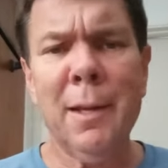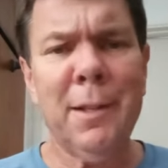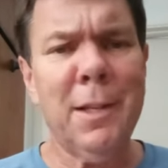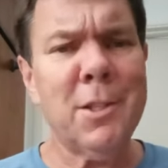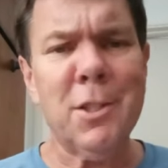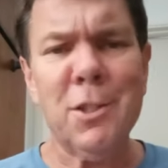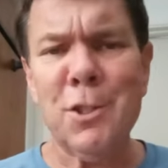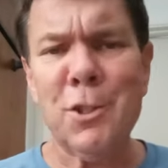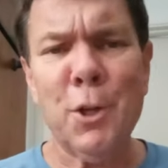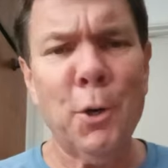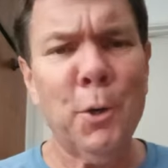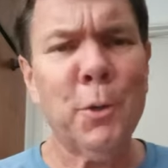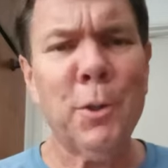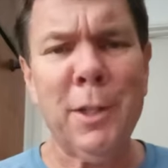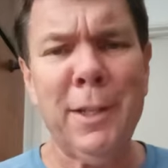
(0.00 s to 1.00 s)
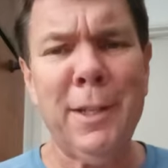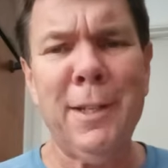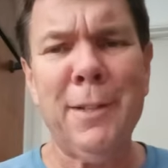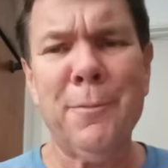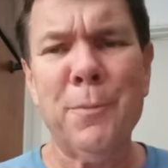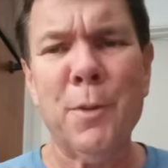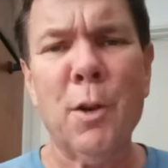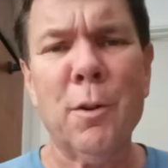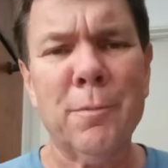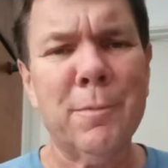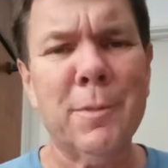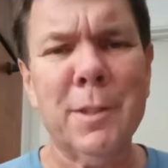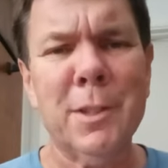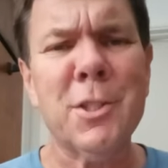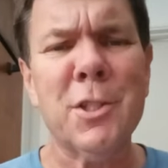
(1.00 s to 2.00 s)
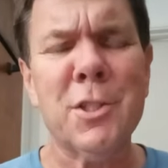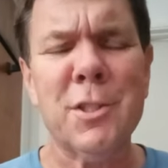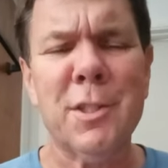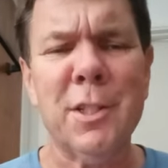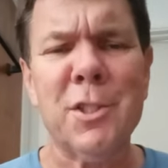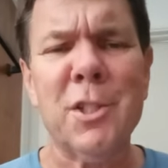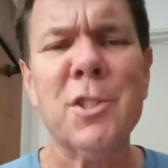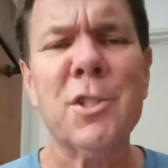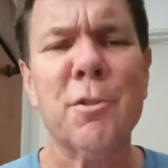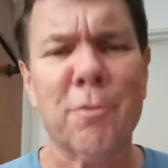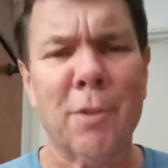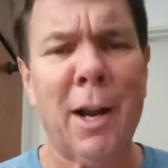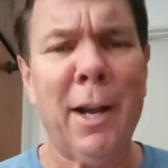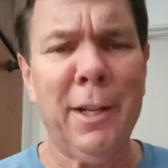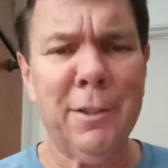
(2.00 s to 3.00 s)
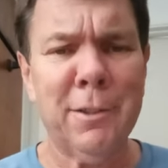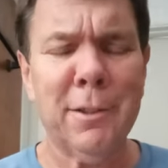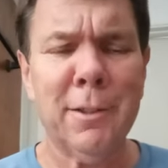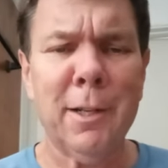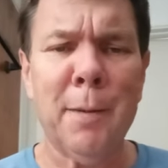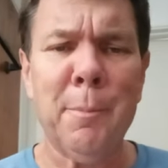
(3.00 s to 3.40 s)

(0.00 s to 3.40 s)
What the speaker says: This isn't right.